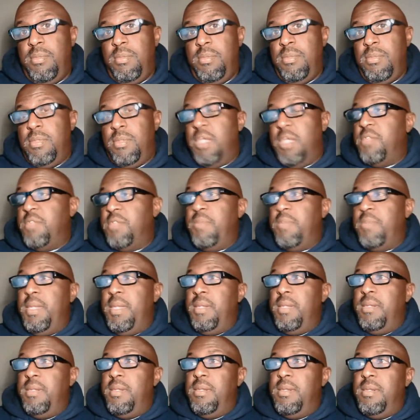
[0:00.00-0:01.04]
There's
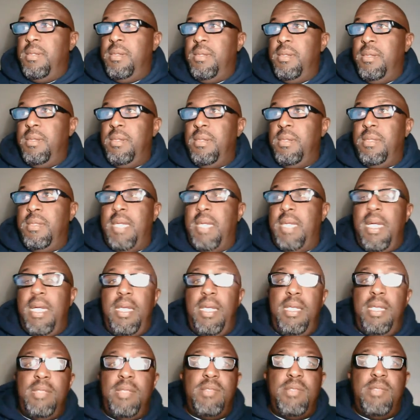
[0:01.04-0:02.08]
been
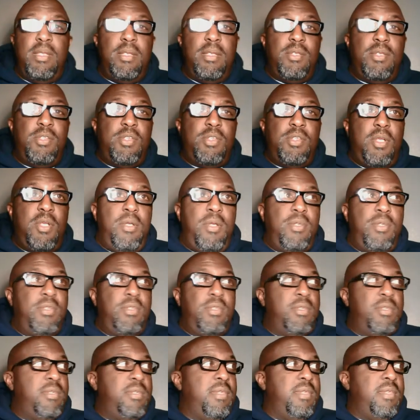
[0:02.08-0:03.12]
gays in church
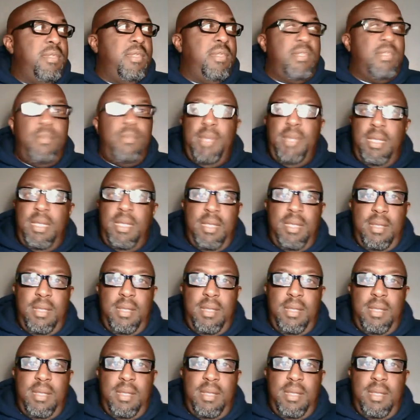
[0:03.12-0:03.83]
since the beginning.